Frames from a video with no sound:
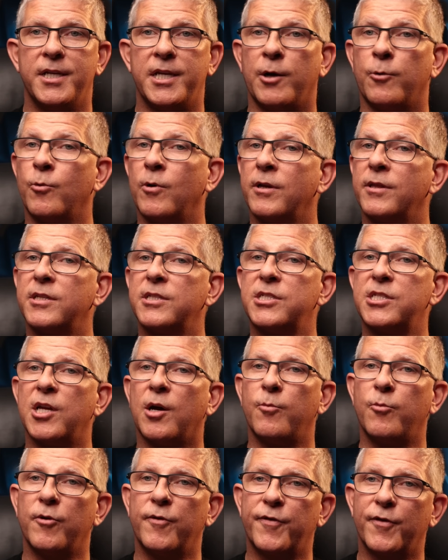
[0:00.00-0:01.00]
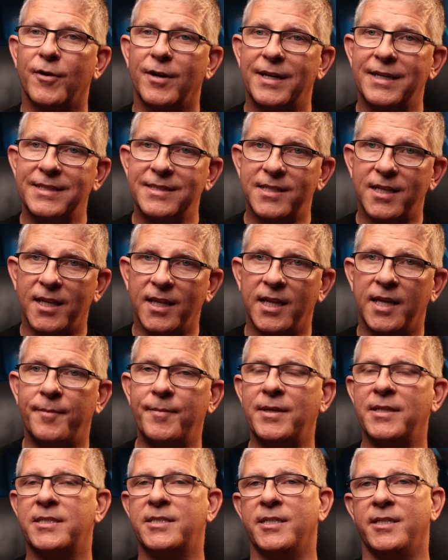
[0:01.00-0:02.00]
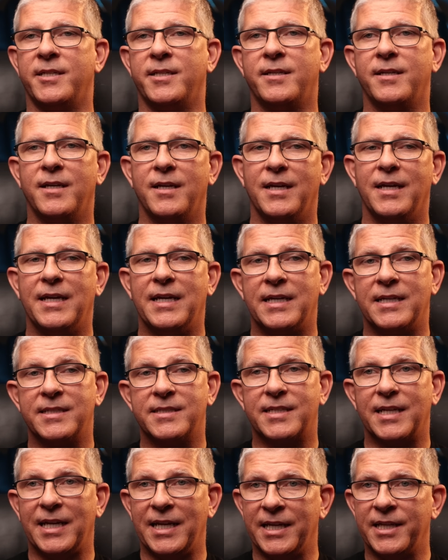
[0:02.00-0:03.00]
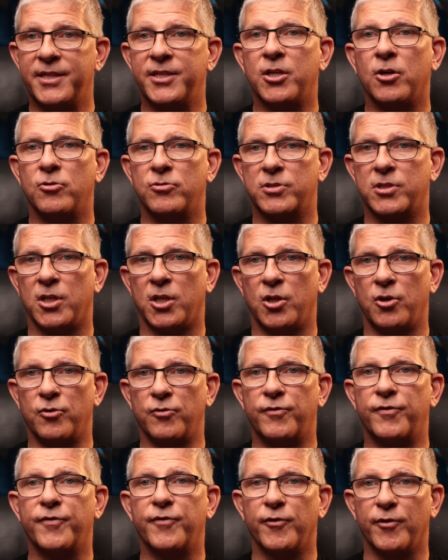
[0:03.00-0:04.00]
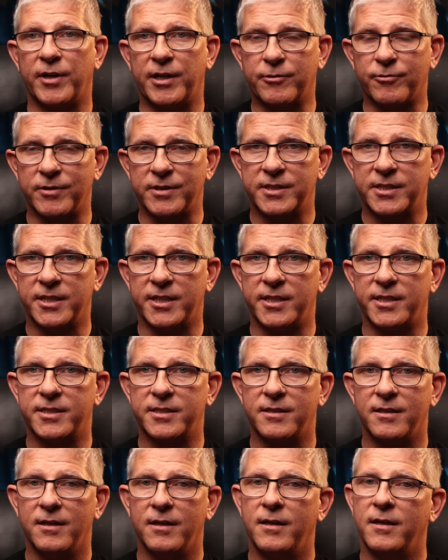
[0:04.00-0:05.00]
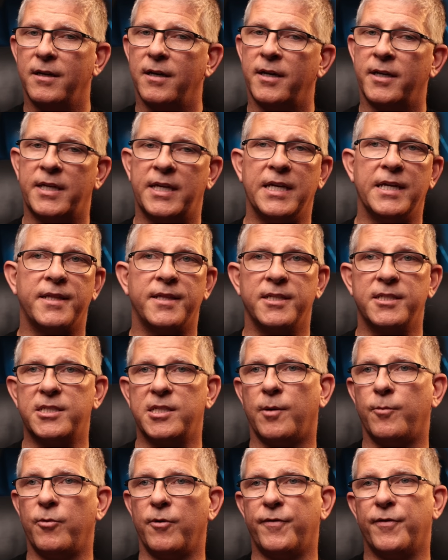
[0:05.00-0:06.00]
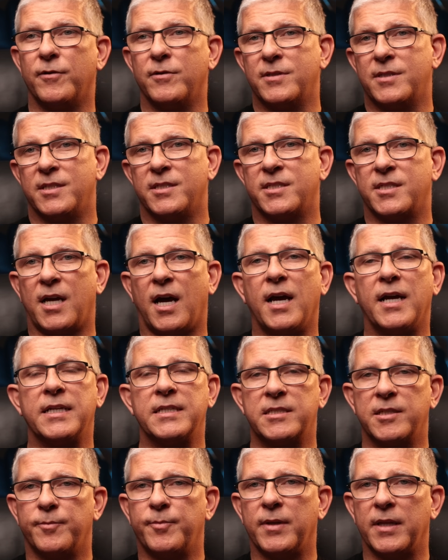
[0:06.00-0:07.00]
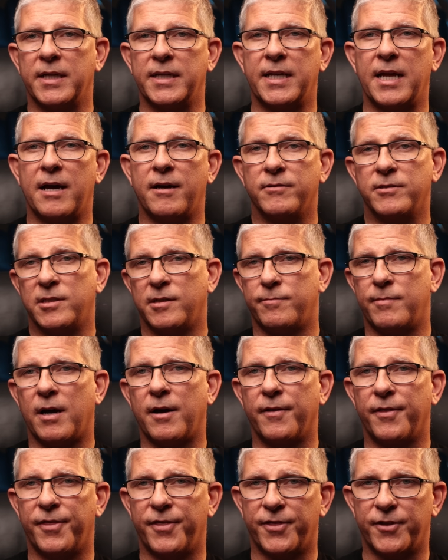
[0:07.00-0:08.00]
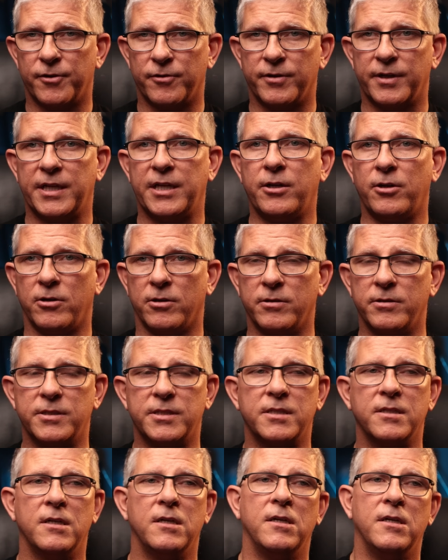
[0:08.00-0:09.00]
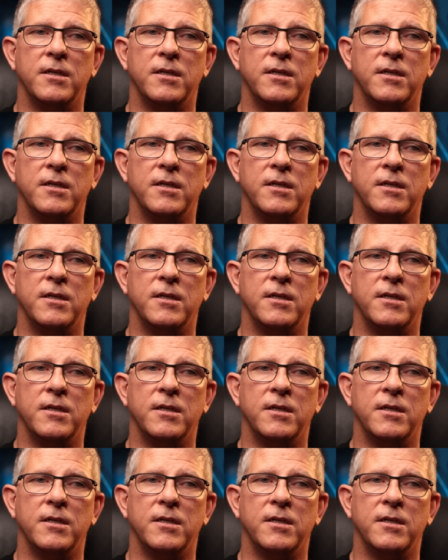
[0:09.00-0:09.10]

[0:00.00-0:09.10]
Now, where the subwoofer is limited is in those low frequencies. Again, this subwoofer is designed to play down to about 30 hertz.